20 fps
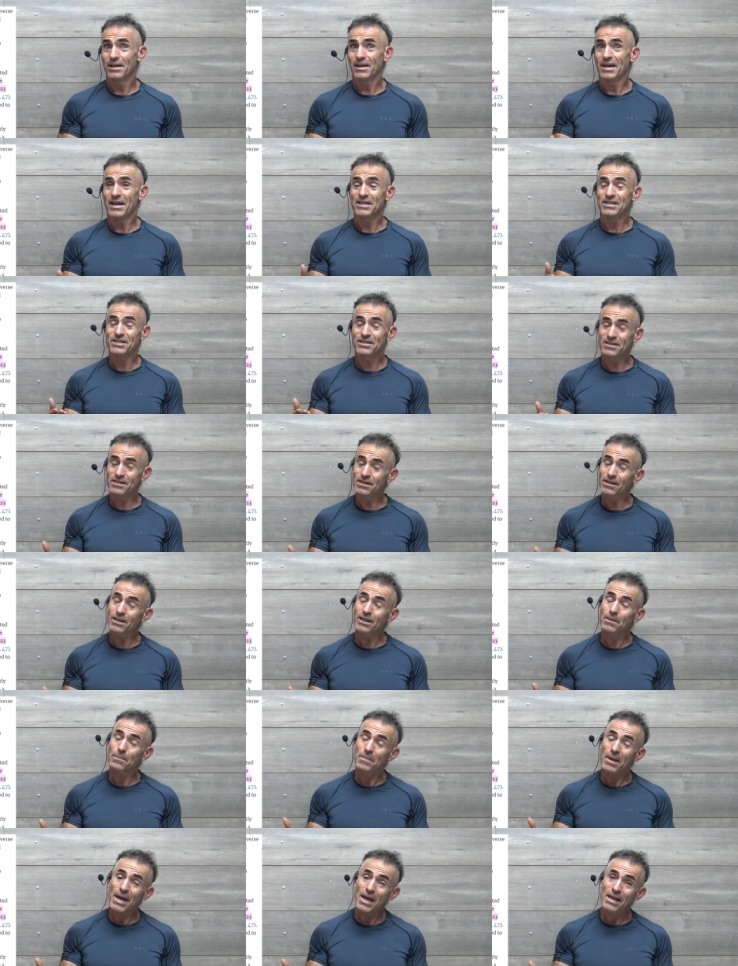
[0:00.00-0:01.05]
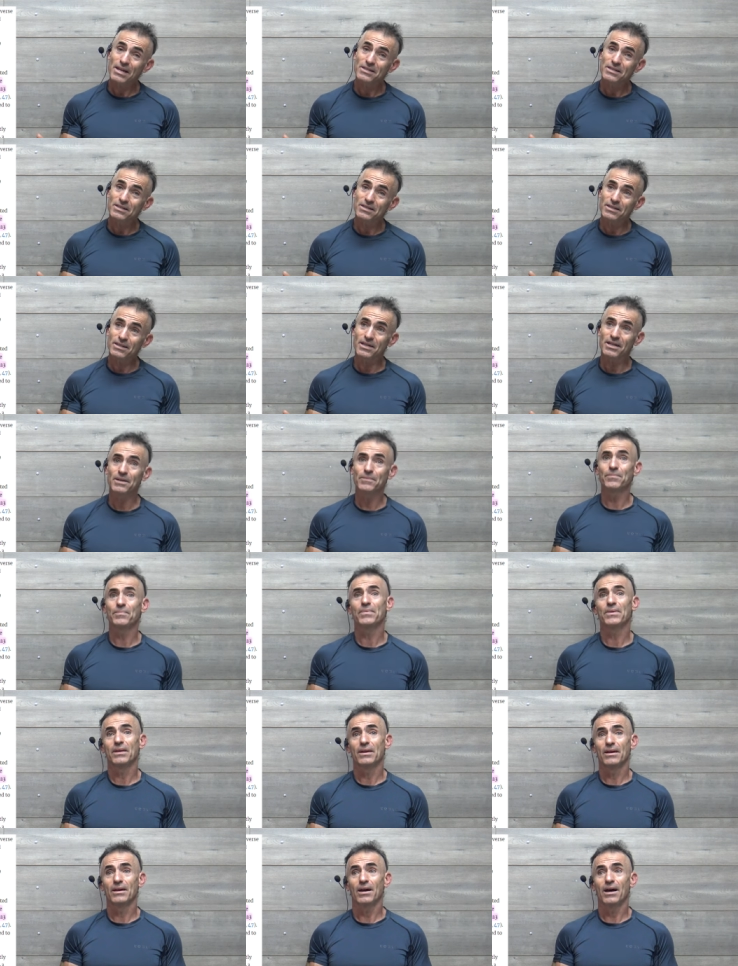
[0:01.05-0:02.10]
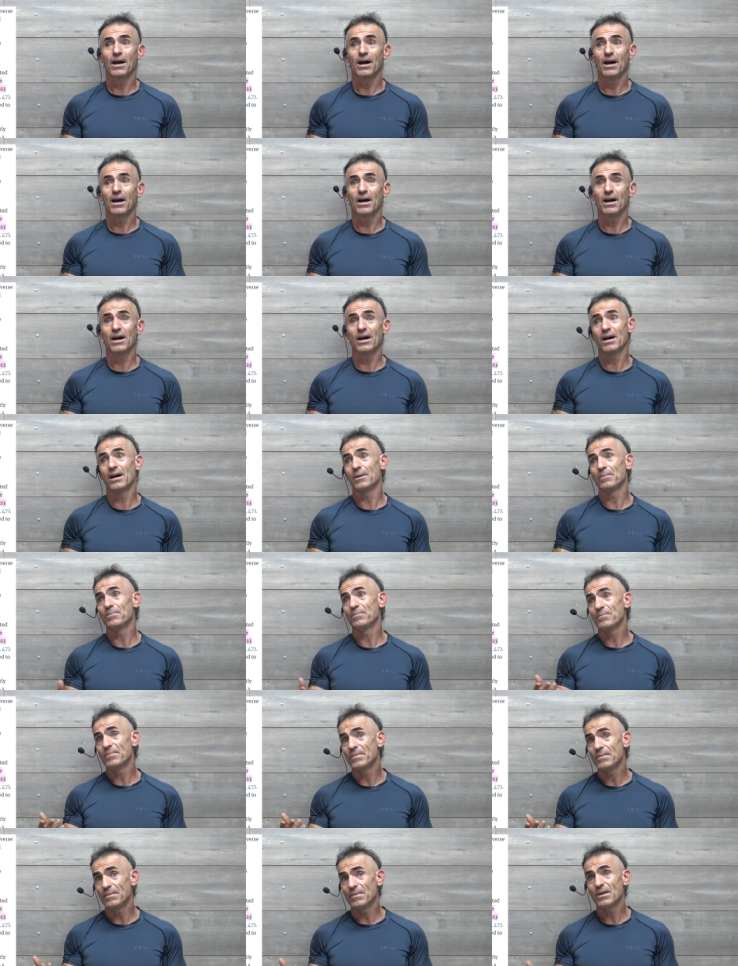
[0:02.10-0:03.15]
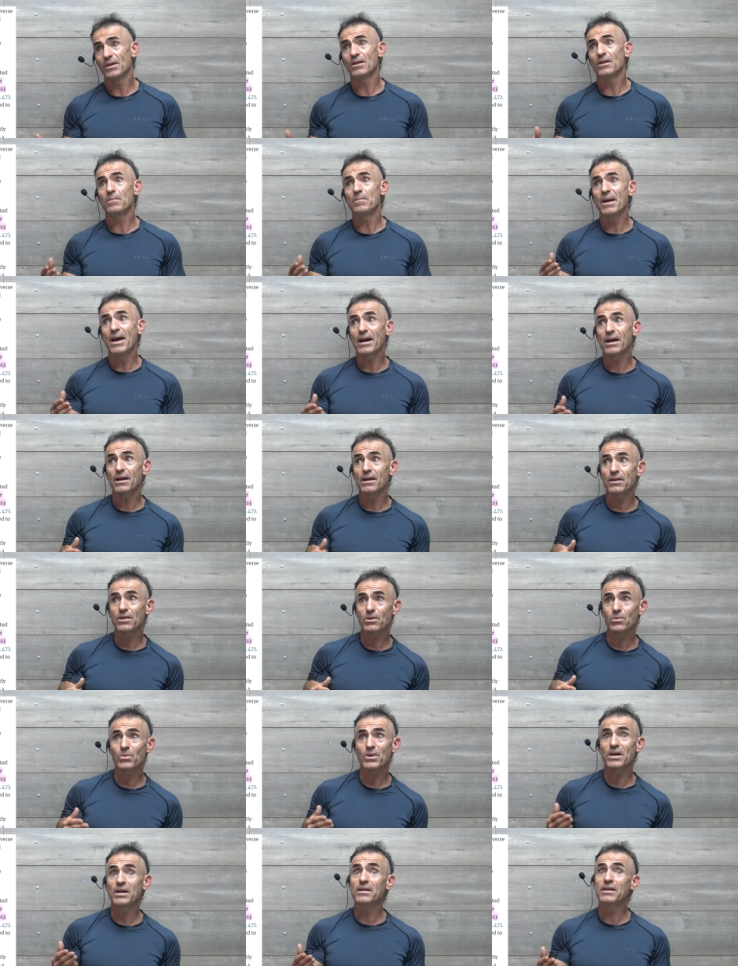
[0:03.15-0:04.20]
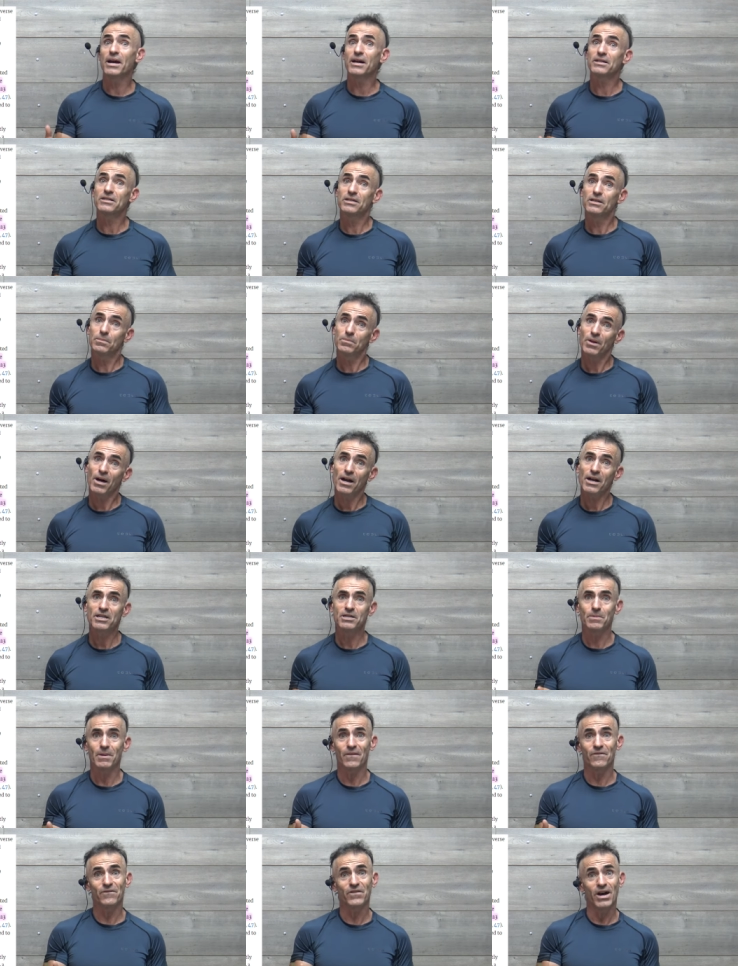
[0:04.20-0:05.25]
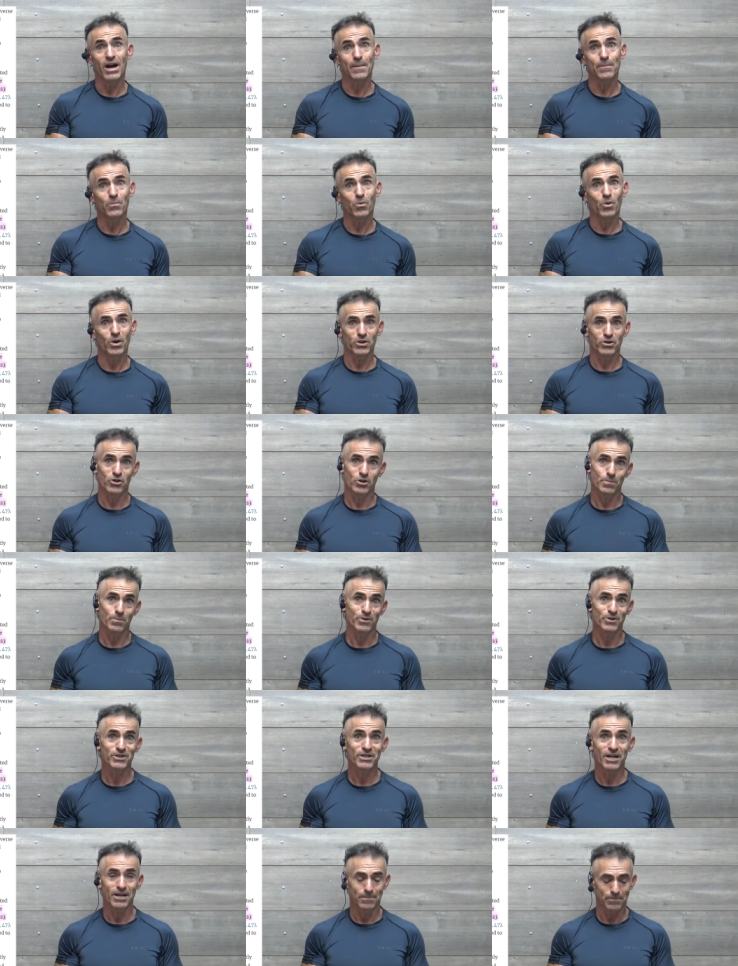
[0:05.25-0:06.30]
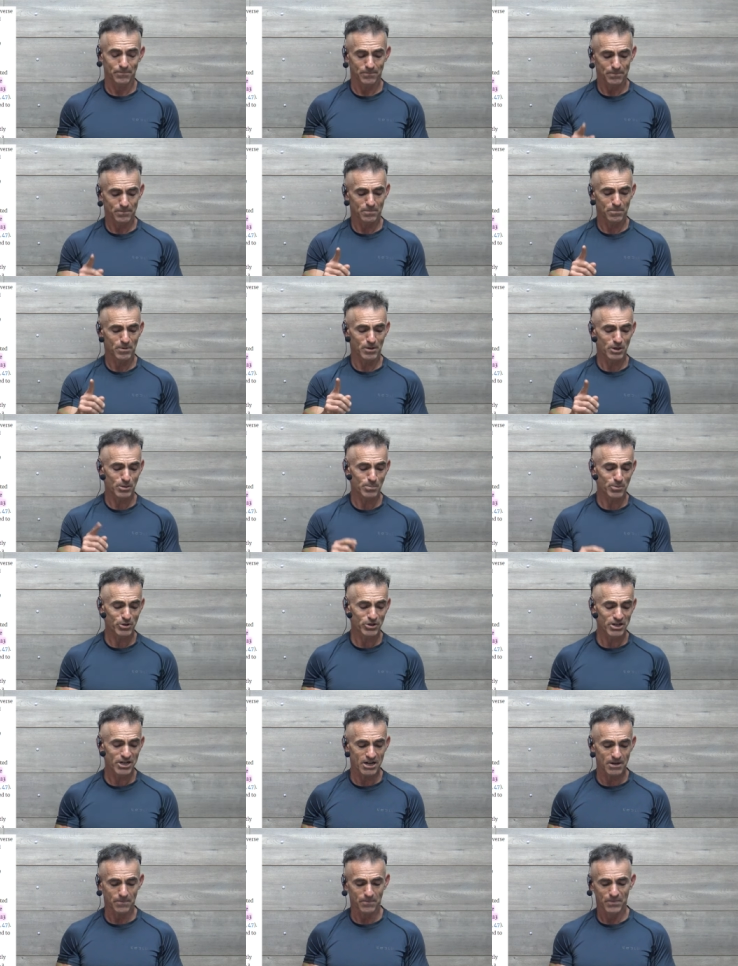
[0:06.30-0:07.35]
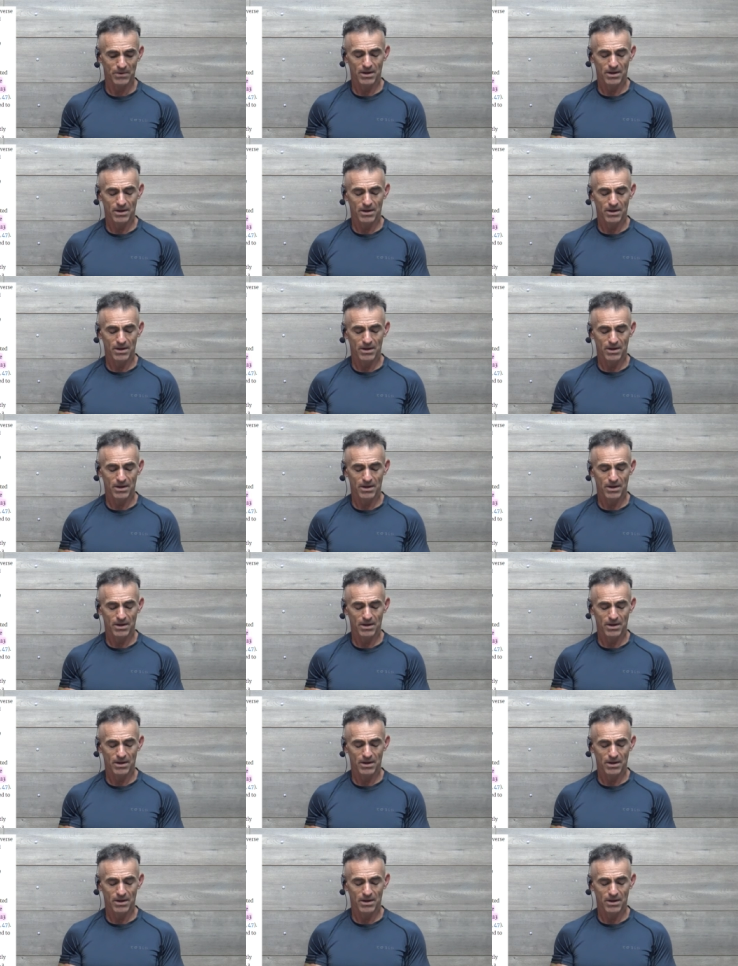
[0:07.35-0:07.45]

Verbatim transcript: And still, amazingly, uh, the omega 3 index in the blood is about 5.2%. Birth to perceive.